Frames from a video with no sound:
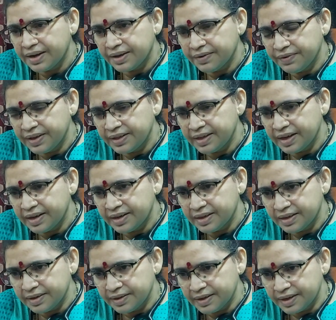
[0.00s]
when the
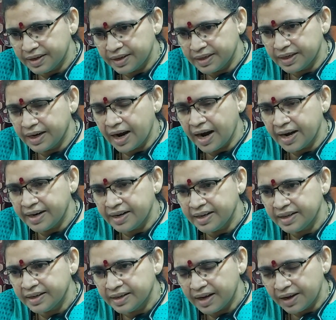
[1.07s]

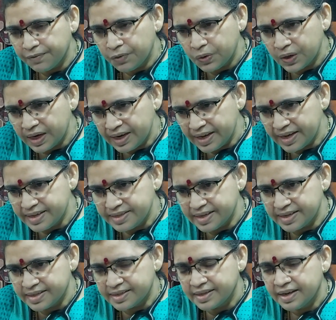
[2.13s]
adding oral
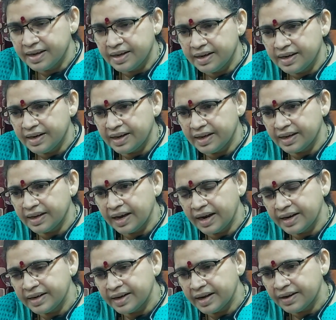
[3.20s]
agents
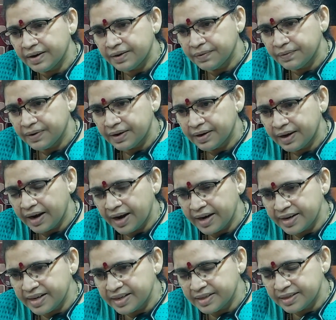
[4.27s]
and adding